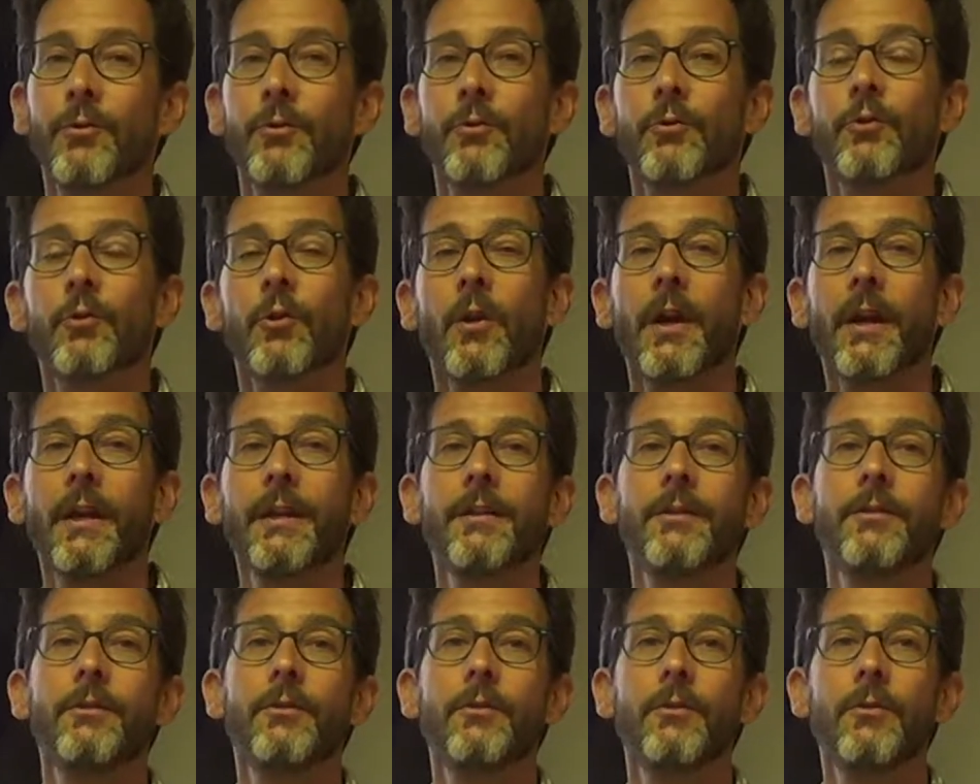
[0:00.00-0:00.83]
trying
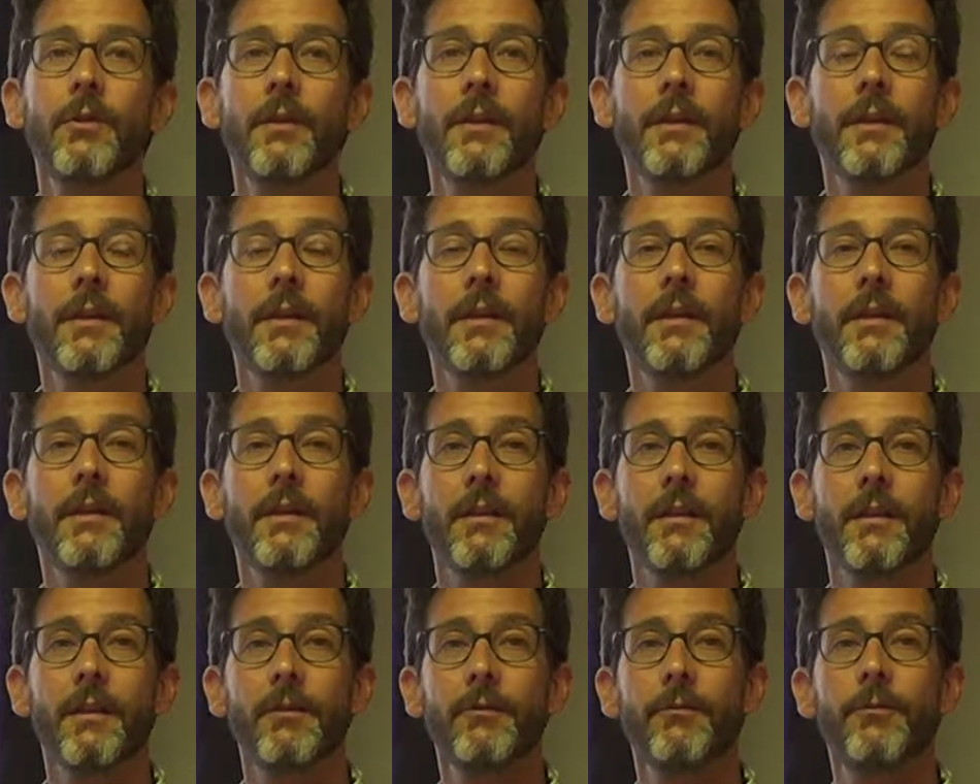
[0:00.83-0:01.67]
to
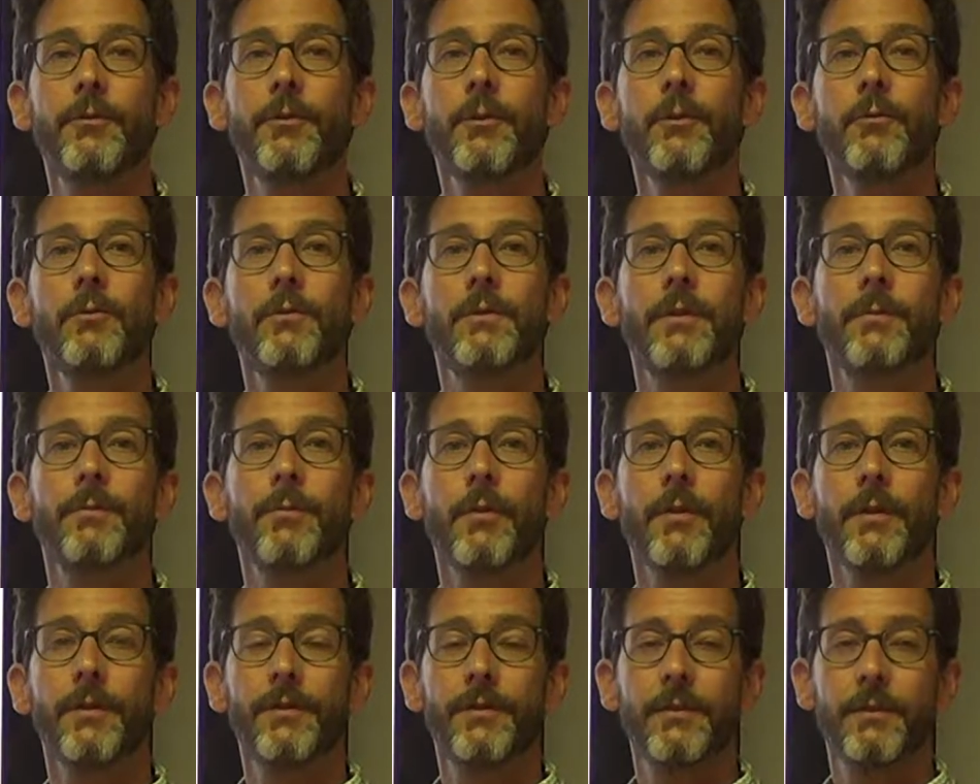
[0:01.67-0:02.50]
infuse the
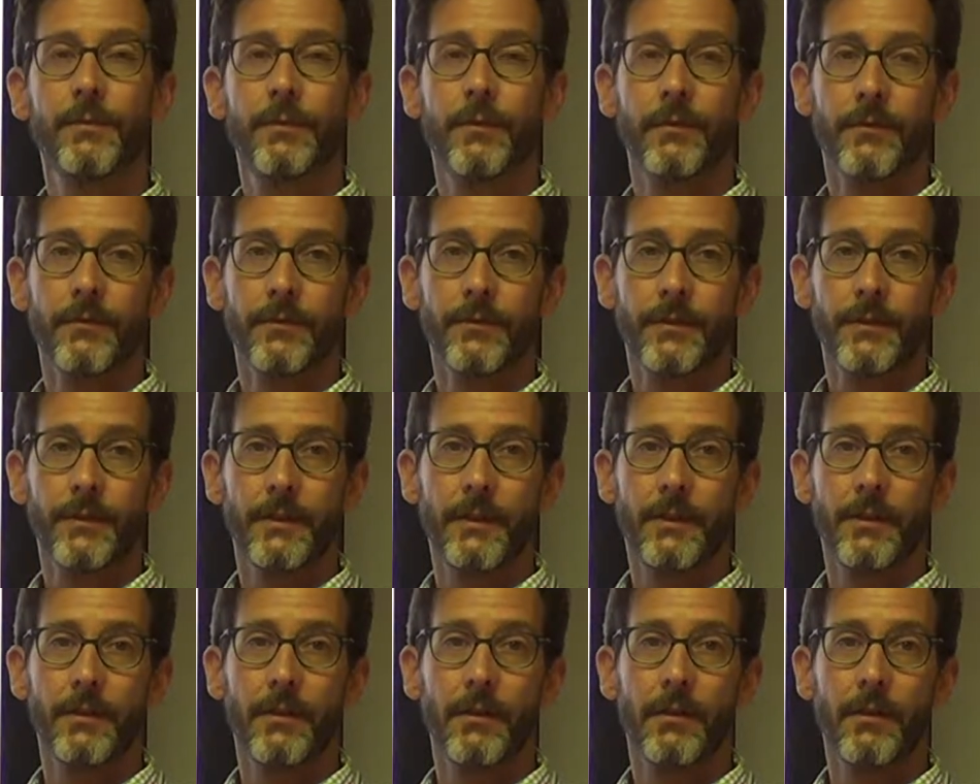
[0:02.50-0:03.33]
principles
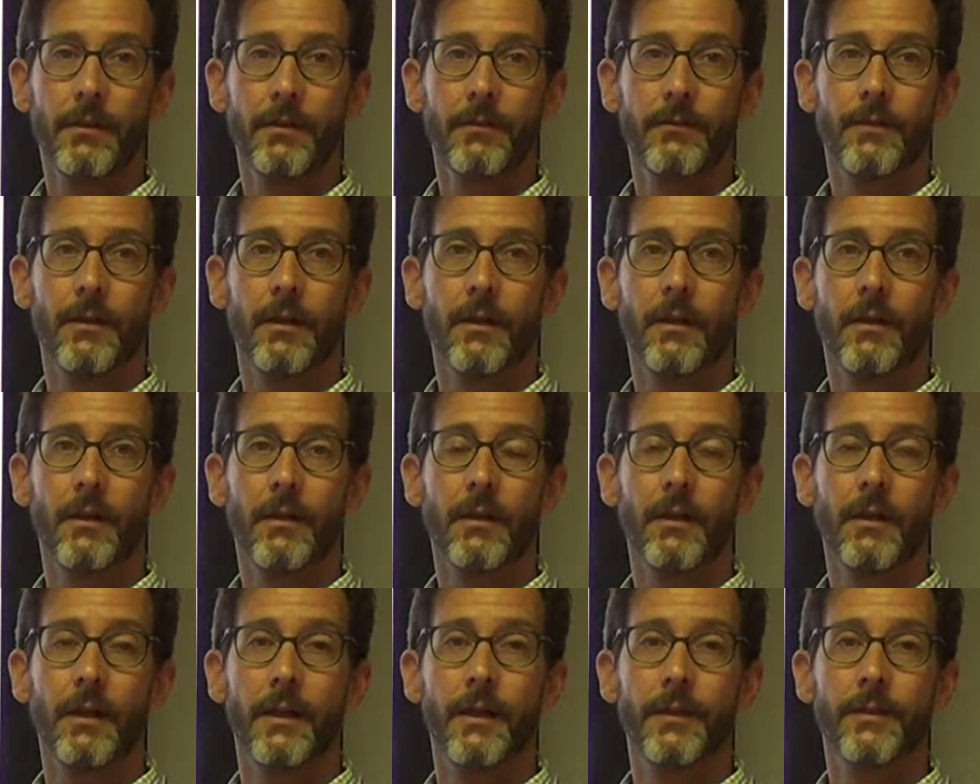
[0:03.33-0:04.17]
in all of
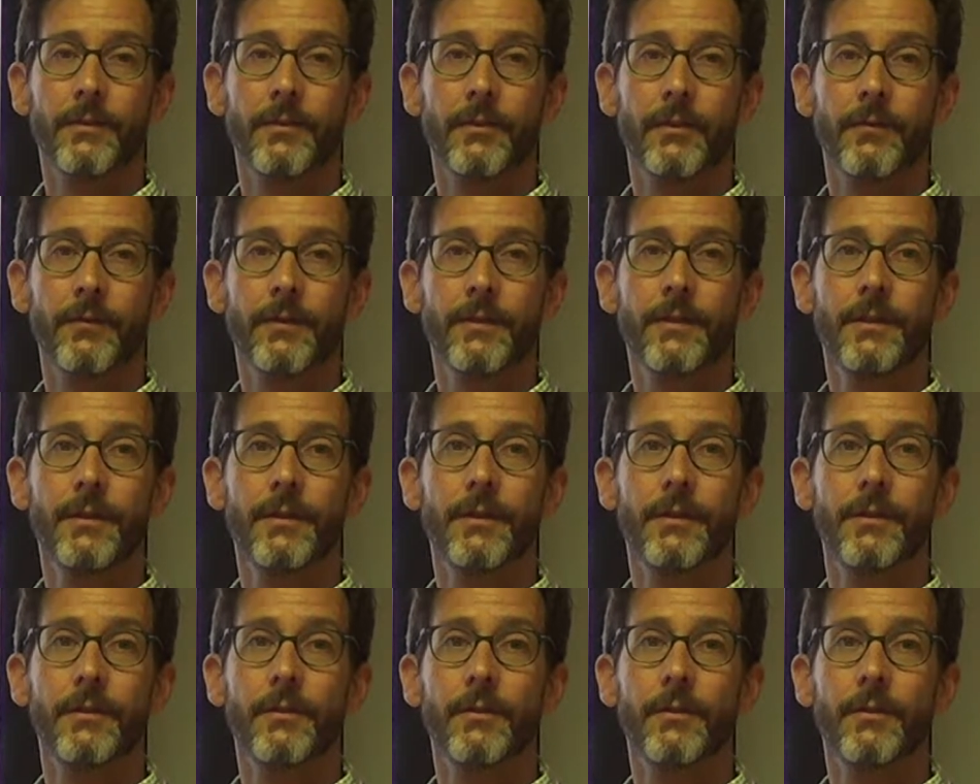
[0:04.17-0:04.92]
our services and